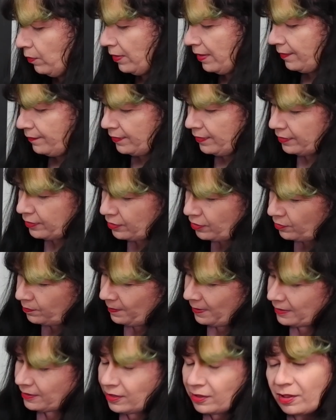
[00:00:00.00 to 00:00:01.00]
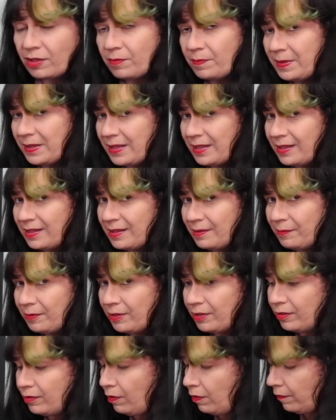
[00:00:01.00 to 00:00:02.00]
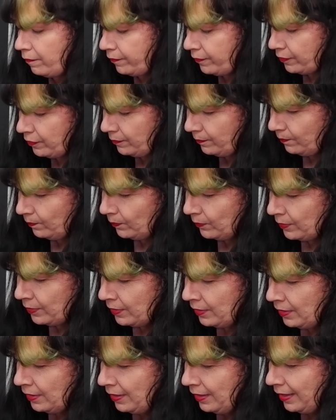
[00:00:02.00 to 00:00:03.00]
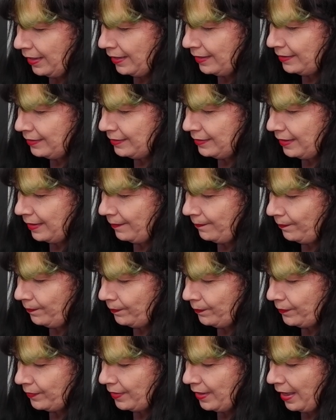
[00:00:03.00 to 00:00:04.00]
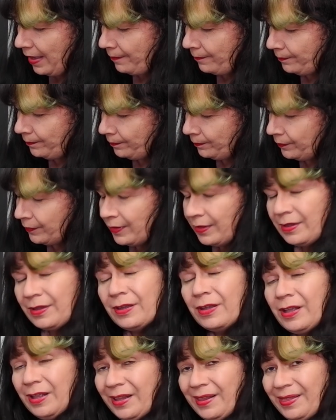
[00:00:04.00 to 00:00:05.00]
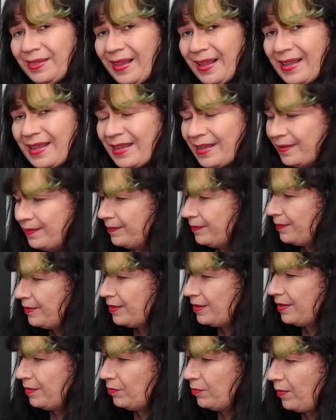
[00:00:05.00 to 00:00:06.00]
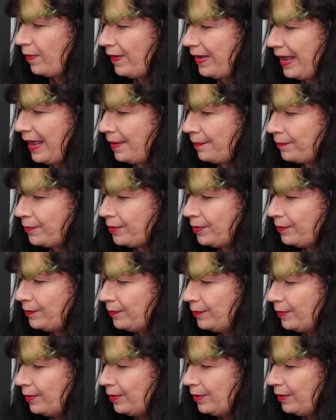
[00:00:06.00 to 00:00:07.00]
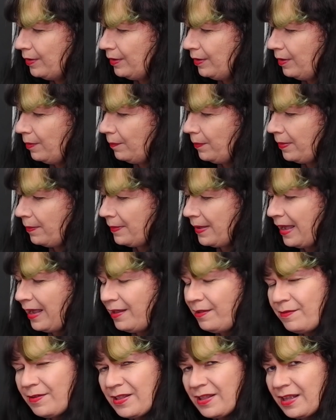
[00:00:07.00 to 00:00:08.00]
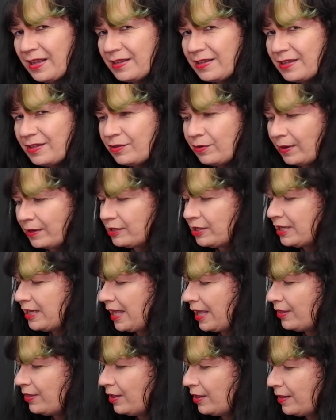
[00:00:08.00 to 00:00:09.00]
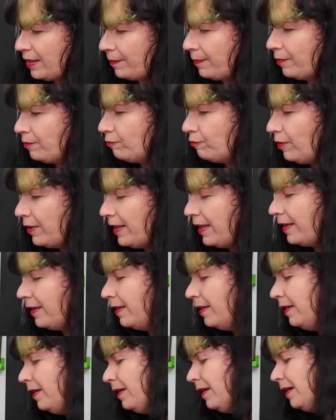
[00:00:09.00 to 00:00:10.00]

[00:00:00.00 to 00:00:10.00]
and whatever. I suspect this has been in someone's loft. And yeah, lucky. Seems very apt. But I'm kind of excited to actually get this up and running.